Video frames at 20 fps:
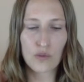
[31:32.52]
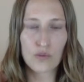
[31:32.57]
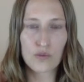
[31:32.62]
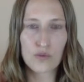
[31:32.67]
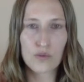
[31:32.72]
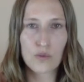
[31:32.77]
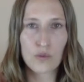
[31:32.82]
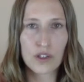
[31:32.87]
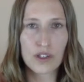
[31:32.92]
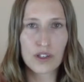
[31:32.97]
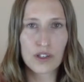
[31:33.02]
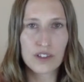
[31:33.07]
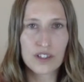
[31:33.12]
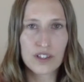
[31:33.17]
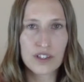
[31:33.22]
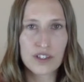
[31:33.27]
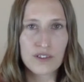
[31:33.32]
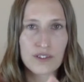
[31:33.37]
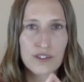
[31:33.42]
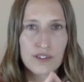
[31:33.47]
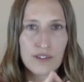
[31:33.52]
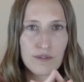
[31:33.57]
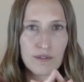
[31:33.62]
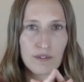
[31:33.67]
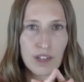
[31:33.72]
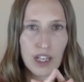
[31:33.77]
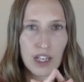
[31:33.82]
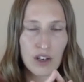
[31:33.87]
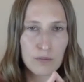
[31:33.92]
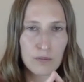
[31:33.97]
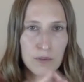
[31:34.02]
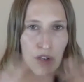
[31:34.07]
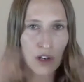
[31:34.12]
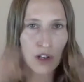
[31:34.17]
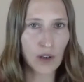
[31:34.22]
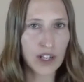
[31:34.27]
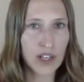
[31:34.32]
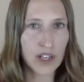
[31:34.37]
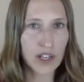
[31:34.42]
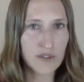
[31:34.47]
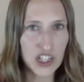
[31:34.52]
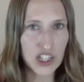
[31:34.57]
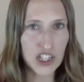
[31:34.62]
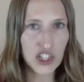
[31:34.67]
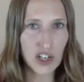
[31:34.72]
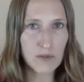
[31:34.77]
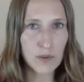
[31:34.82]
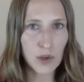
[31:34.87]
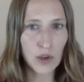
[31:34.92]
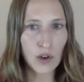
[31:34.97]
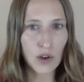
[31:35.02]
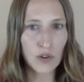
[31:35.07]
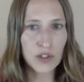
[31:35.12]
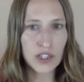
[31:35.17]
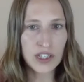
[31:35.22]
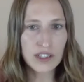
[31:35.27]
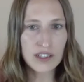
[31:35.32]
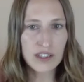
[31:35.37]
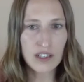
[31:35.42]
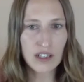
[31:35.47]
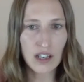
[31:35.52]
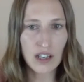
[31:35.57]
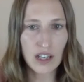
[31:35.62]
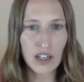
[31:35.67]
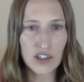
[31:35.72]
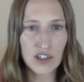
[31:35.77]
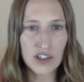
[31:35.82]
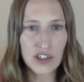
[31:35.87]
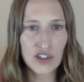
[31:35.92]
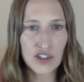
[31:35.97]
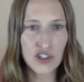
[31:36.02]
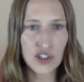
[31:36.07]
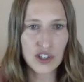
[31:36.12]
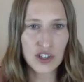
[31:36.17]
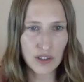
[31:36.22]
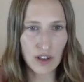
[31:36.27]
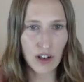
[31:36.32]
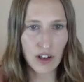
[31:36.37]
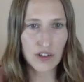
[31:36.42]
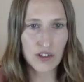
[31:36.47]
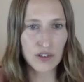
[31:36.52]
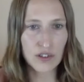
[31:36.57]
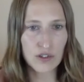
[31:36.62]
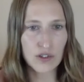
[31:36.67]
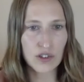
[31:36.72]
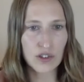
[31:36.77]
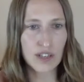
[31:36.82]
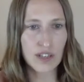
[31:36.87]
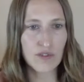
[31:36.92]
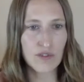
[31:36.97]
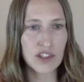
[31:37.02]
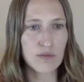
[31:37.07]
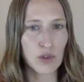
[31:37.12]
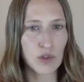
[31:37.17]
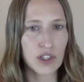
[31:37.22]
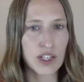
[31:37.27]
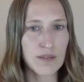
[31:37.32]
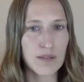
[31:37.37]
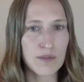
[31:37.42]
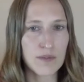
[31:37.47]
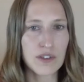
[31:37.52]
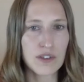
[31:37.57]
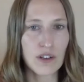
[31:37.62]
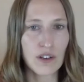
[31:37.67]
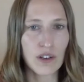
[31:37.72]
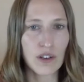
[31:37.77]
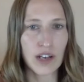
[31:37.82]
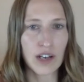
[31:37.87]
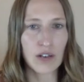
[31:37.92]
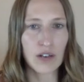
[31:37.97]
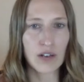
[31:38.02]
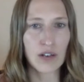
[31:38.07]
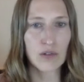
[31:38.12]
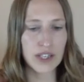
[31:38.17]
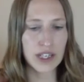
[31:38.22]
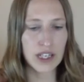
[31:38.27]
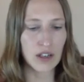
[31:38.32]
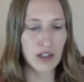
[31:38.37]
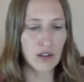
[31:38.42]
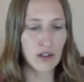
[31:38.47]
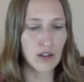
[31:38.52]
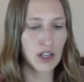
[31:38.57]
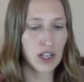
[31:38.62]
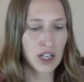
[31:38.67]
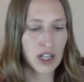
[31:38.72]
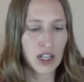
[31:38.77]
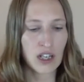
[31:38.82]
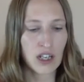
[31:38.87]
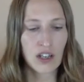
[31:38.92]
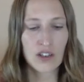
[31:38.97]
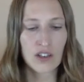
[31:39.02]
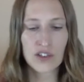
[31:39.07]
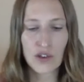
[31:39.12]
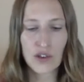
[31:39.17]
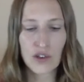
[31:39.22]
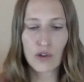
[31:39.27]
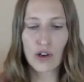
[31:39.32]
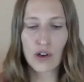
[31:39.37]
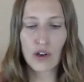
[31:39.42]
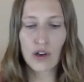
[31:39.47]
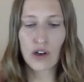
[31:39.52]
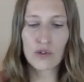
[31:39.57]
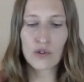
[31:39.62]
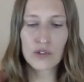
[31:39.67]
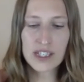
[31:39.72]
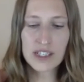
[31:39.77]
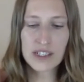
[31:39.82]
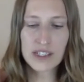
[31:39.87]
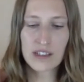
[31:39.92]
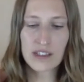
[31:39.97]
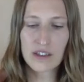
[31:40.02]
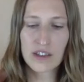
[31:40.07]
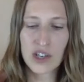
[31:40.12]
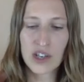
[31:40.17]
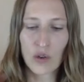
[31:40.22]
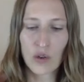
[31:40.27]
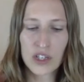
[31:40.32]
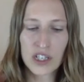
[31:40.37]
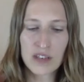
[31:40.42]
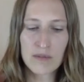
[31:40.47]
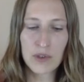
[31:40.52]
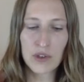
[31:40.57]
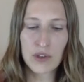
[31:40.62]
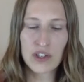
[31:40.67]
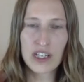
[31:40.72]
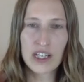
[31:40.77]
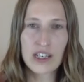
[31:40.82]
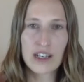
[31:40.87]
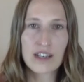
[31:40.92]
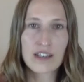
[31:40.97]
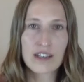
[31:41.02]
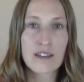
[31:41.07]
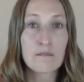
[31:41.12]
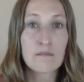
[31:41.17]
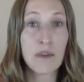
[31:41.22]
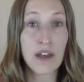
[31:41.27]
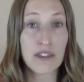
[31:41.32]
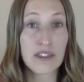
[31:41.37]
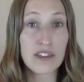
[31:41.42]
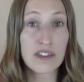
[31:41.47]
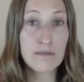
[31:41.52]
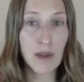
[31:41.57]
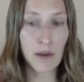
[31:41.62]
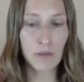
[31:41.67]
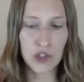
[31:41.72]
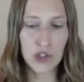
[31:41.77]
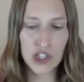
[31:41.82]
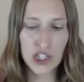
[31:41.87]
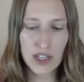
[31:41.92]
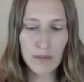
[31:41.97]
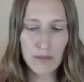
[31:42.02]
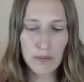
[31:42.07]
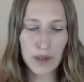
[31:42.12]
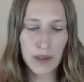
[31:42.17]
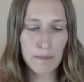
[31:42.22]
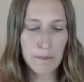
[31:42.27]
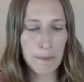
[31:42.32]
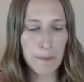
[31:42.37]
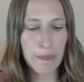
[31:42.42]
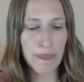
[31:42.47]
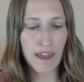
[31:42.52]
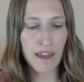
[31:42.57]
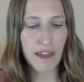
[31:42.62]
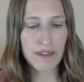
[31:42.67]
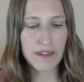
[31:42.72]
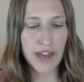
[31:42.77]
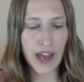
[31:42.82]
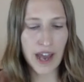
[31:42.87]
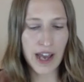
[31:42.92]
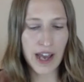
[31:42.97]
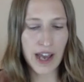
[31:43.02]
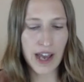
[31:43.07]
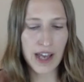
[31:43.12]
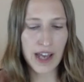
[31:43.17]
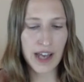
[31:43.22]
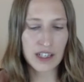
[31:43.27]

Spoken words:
would it be all right if I share about Own It and also give you some more tips? Okay, cool, thank you. So Own It, the Own It community is a monthly membership that